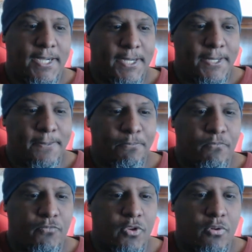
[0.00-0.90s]

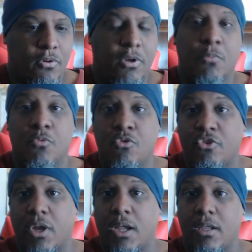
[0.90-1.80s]

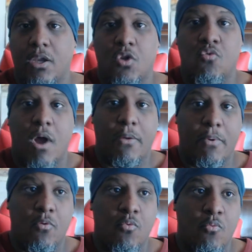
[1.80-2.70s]
Onimusha,
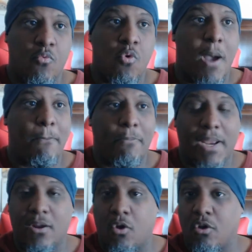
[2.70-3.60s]
who I
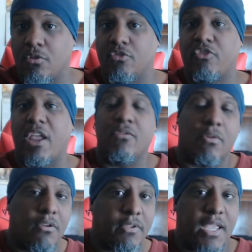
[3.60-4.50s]
played all those games
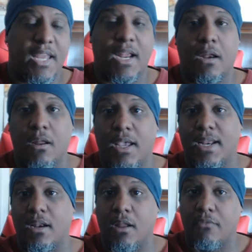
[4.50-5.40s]
when I was a kid,
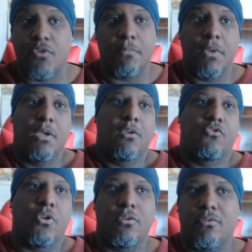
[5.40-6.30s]
and I loved them.
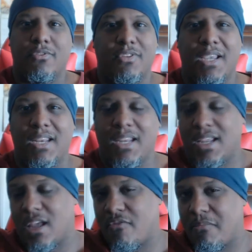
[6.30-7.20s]
So you know what I'm saying,
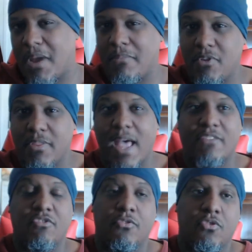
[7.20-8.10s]
it reminded me of
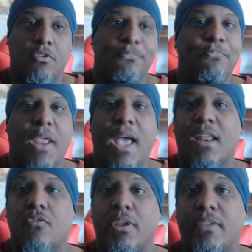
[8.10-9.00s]
that stuff. So I
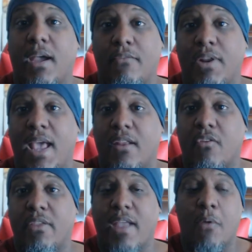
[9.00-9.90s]
had a great time. I really had a
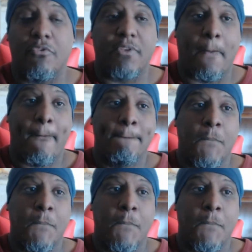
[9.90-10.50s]
great time with that.